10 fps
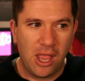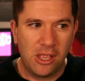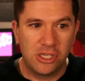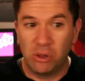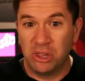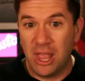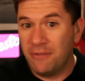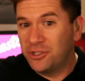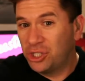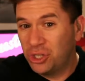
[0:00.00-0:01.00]
So Love
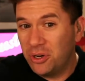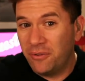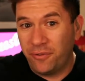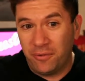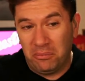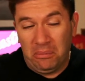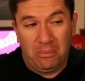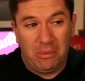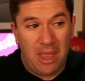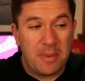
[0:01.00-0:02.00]
should have
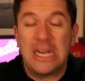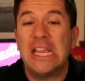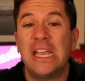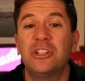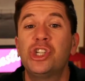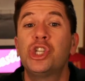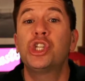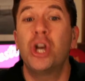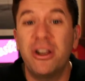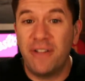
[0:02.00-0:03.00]

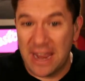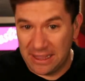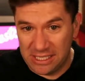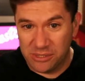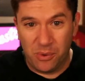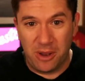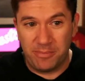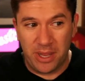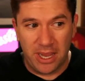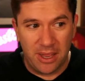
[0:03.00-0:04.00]
had at least one
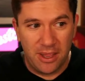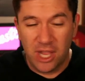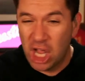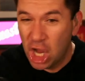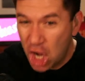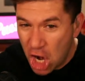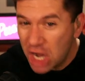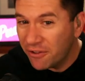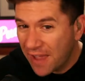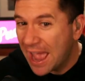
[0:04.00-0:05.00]
pick, could
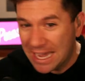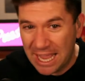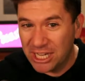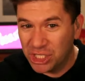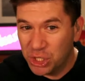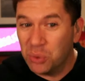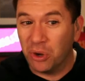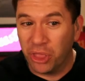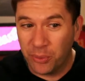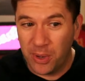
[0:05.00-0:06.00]
have had like 2 or
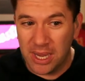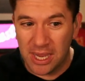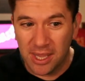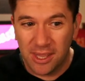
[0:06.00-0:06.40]
3.